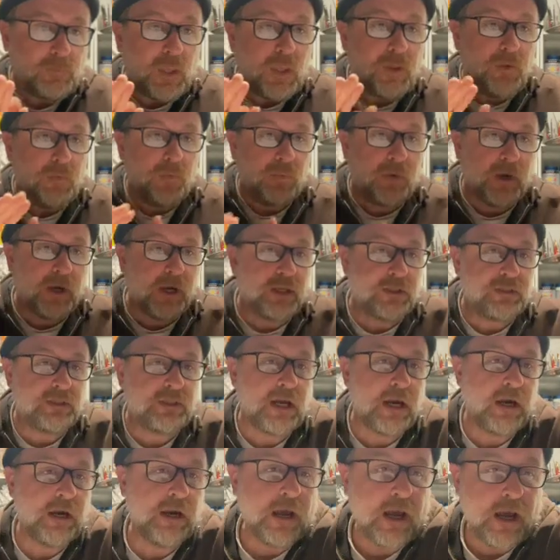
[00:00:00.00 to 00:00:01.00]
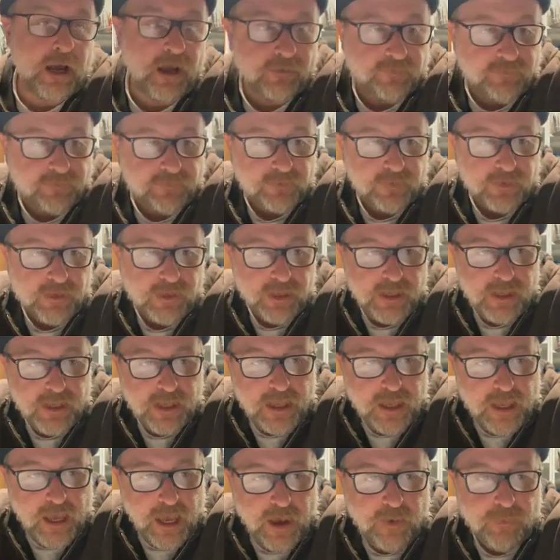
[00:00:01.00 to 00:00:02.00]
we're gonna start off.
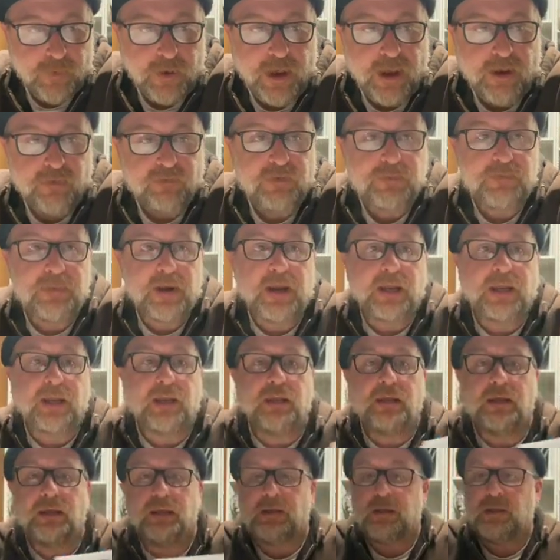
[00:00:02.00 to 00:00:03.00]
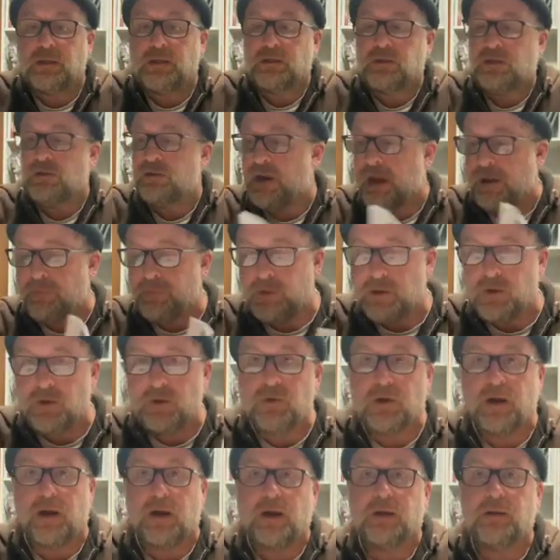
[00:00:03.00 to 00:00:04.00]
I want everybody to grab a note
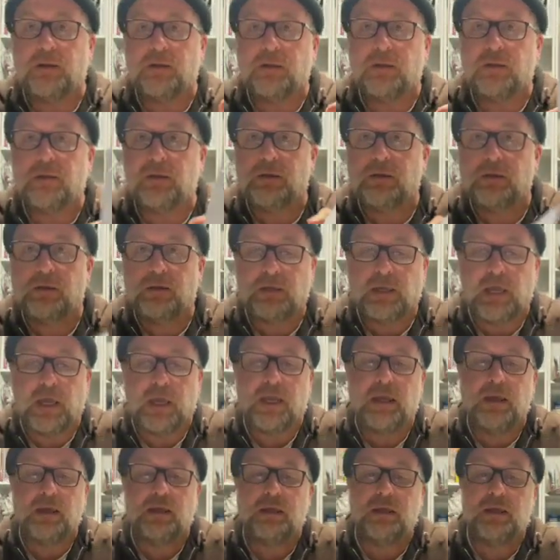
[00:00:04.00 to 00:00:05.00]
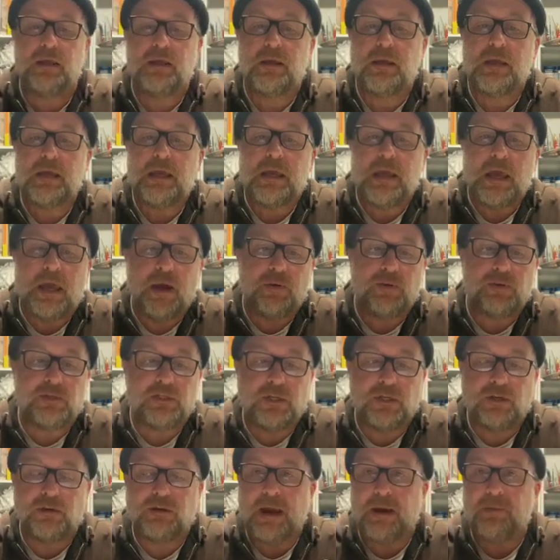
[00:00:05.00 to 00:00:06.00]
card, okay? I want you
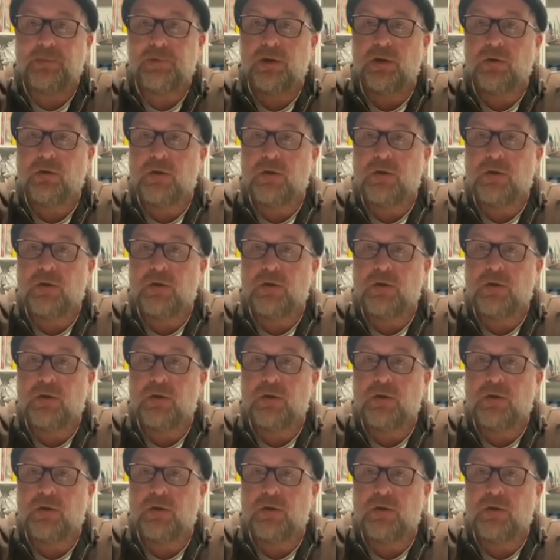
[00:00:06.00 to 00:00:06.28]
to grab a note